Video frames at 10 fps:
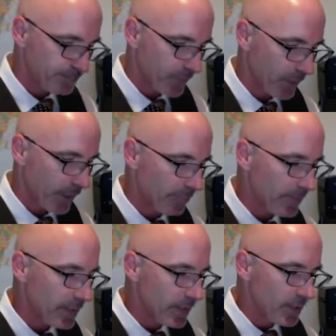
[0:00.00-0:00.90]
All right.
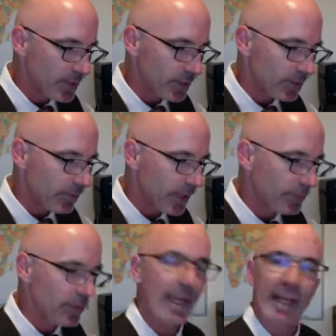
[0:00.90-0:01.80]
So I'm
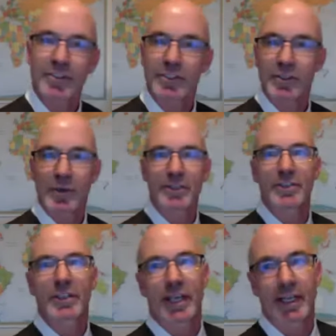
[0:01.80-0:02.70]
going to ask you the
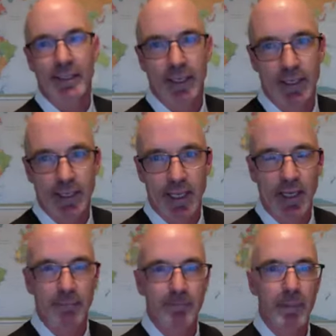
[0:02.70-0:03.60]
question again,
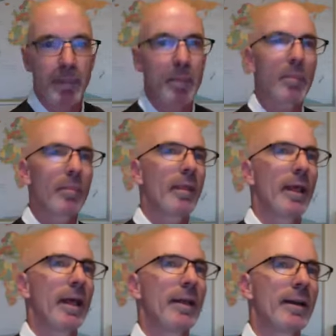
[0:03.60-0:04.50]
Kellyanne.
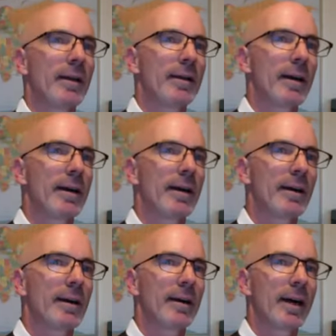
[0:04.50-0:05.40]
And
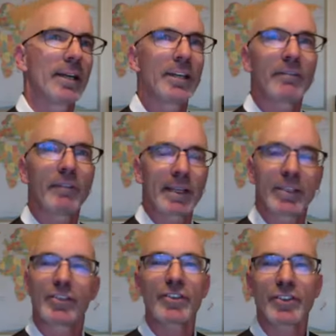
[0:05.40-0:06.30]
I'm going to invite you
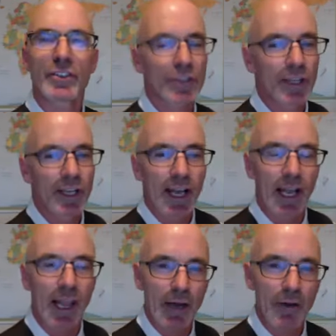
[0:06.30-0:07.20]
just to
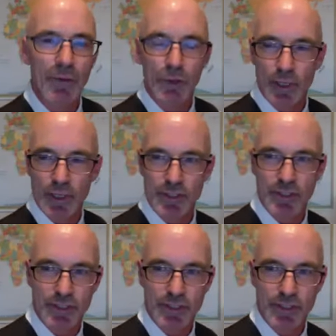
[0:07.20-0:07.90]
allow the question to